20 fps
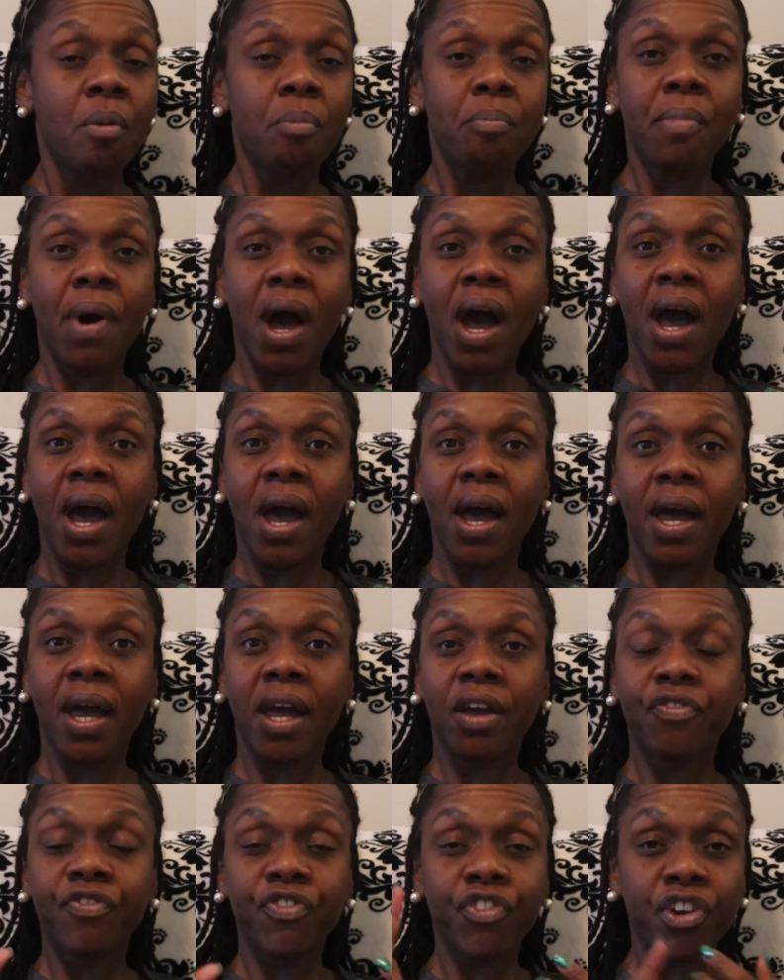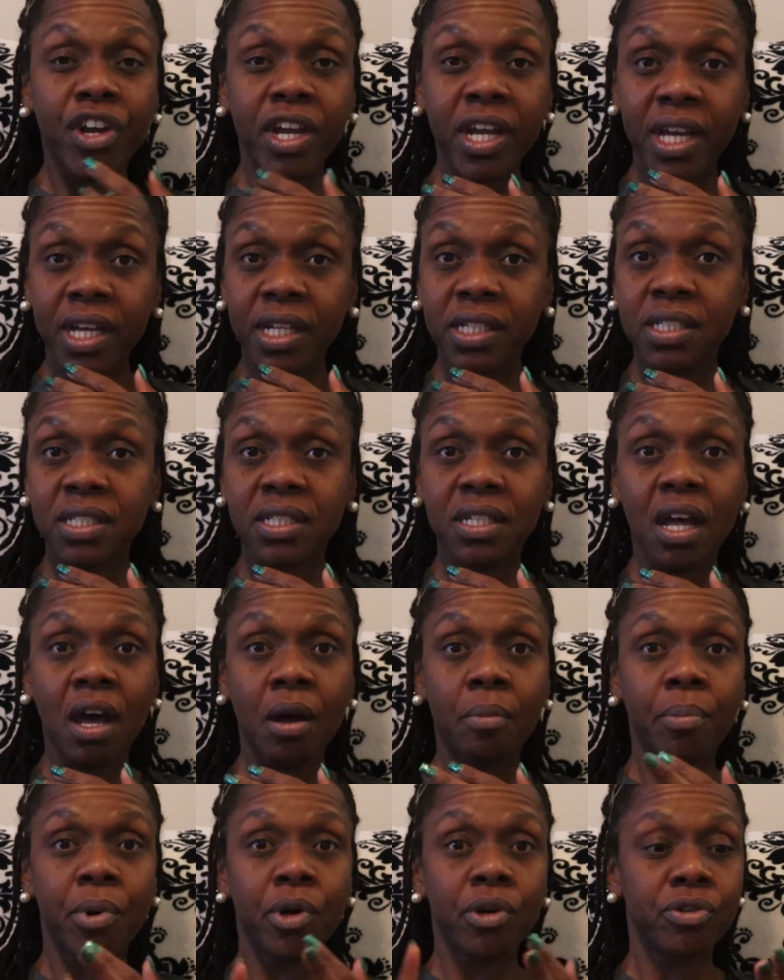my friends'
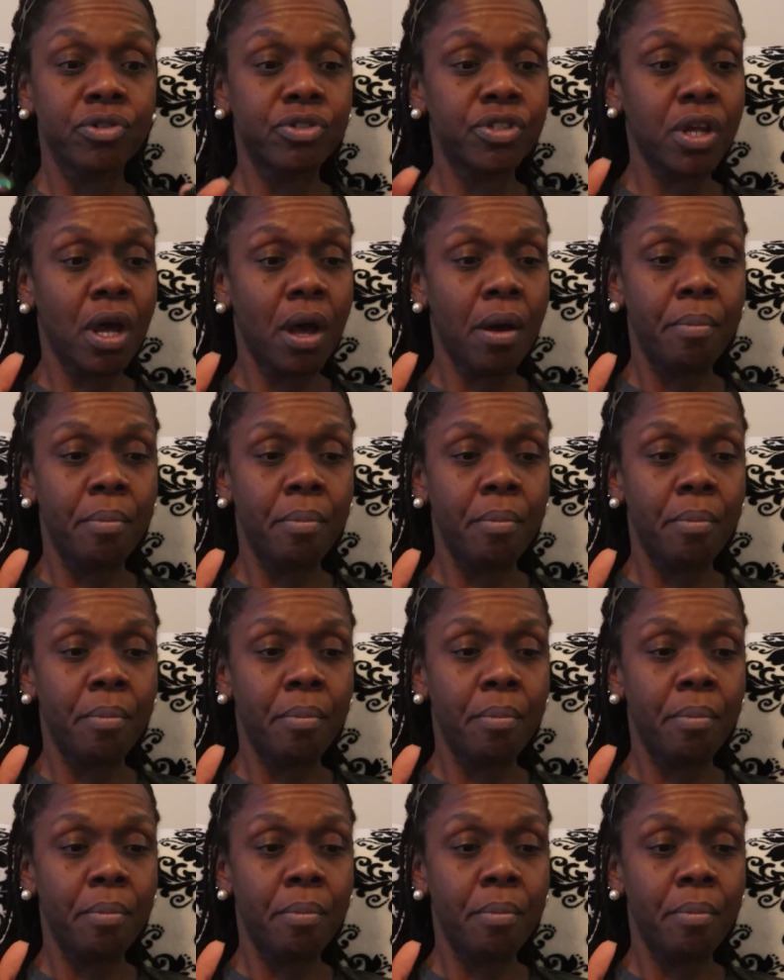numbers.